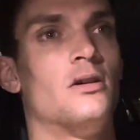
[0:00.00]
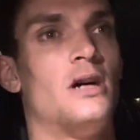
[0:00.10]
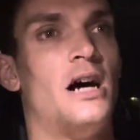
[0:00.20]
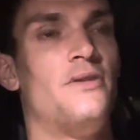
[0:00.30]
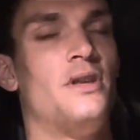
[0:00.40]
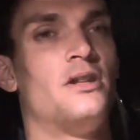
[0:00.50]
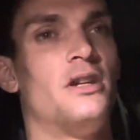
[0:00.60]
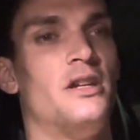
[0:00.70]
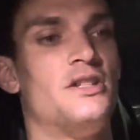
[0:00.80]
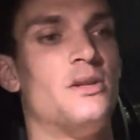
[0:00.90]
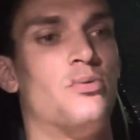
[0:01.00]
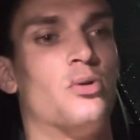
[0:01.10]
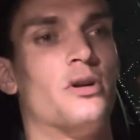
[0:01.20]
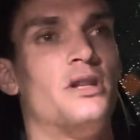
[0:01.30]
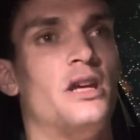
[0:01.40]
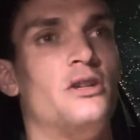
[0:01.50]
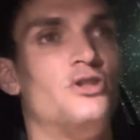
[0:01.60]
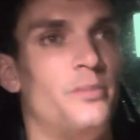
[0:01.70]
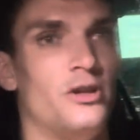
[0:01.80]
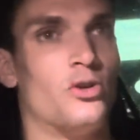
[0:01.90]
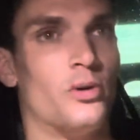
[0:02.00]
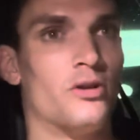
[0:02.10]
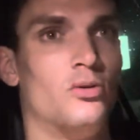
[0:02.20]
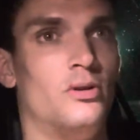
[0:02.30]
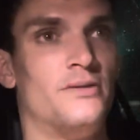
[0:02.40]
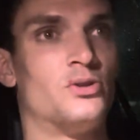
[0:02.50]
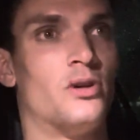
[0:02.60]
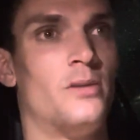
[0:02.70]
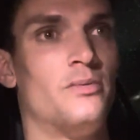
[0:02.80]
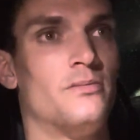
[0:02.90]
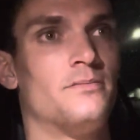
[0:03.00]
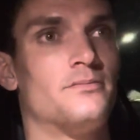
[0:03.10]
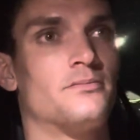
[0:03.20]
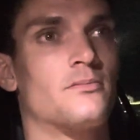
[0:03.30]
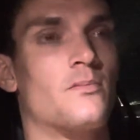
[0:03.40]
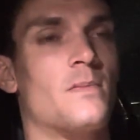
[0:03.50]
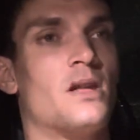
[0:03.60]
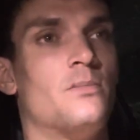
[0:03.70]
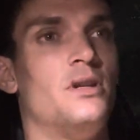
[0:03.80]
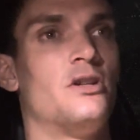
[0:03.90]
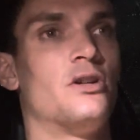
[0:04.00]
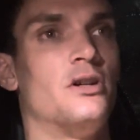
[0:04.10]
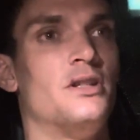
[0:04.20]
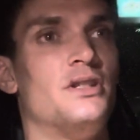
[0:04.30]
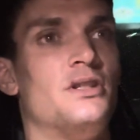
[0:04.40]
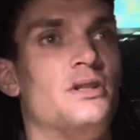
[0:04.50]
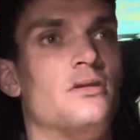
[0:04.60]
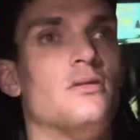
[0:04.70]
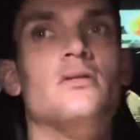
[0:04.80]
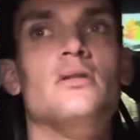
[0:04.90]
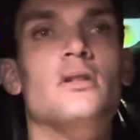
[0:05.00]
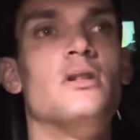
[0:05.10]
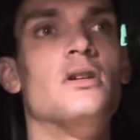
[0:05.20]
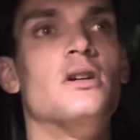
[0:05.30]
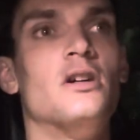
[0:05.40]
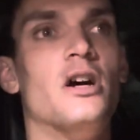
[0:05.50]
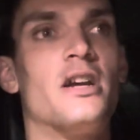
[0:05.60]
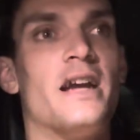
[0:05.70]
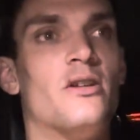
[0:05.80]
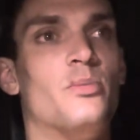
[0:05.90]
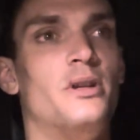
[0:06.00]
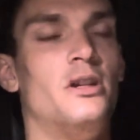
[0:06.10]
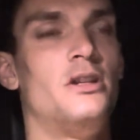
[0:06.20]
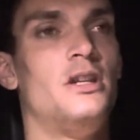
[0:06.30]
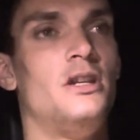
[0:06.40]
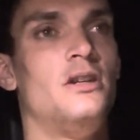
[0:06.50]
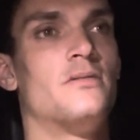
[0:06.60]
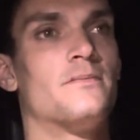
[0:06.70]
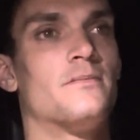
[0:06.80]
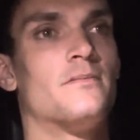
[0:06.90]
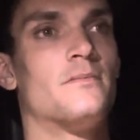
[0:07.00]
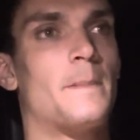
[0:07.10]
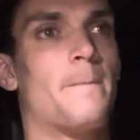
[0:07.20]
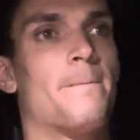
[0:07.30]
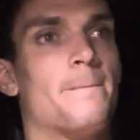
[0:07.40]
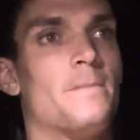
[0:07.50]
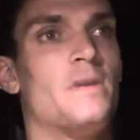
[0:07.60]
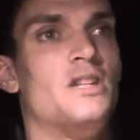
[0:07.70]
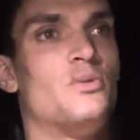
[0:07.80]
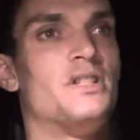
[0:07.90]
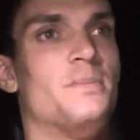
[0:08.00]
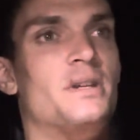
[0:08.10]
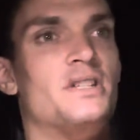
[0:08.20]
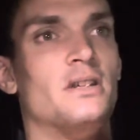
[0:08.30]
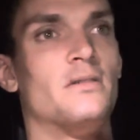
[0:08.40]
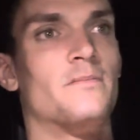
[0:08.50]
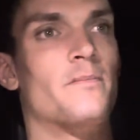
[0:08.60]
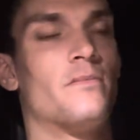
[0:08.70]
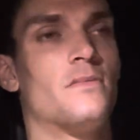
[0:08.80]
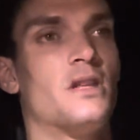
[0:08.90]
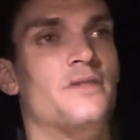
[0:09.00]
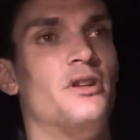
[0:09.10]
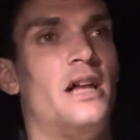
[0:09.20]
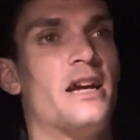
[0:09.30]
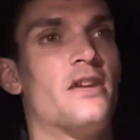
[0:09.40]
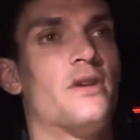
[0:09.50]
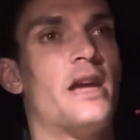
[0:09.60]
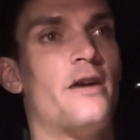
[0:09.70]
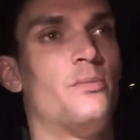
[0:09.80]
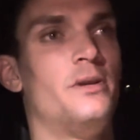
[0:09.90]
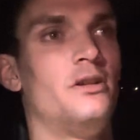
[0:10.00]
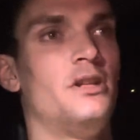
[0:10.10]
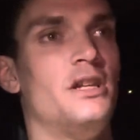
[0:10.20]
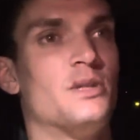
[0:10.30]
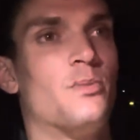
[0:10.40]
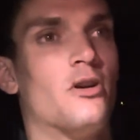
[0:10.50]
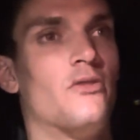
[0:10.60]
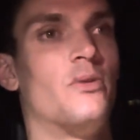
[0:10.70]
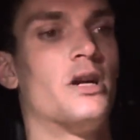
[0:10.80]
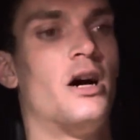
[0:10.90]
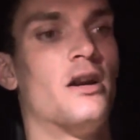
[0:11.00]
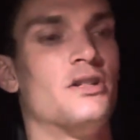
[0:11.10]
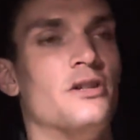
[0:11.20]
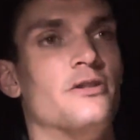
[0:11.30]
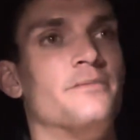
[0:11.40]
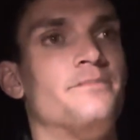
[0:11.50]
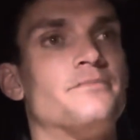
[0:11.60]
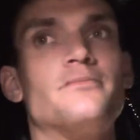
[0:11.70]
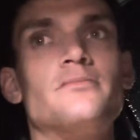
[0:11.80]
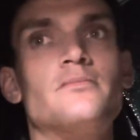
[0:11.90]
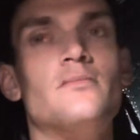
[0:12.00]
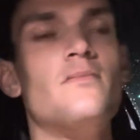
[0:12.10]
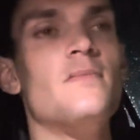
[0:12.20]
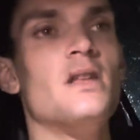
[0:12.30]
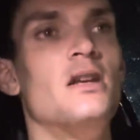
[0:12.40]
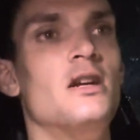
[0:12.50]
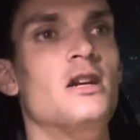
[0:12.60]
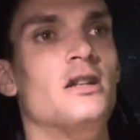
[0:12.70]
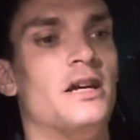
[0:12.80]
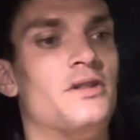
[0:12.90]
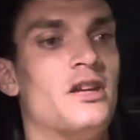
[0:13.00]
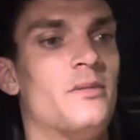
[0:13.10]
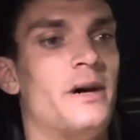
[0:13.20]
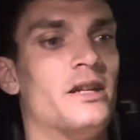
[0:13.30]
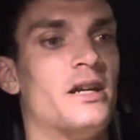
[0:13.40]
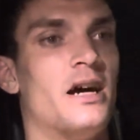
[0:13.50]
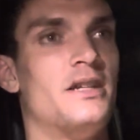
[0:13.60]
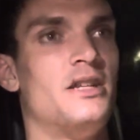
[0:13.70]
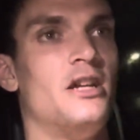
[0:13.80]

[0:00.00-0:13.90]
I think that it's important that you should be critical of Trump, because accountability is what's missing. The lack of accountability is part of what got us here. Like, think about it, guys.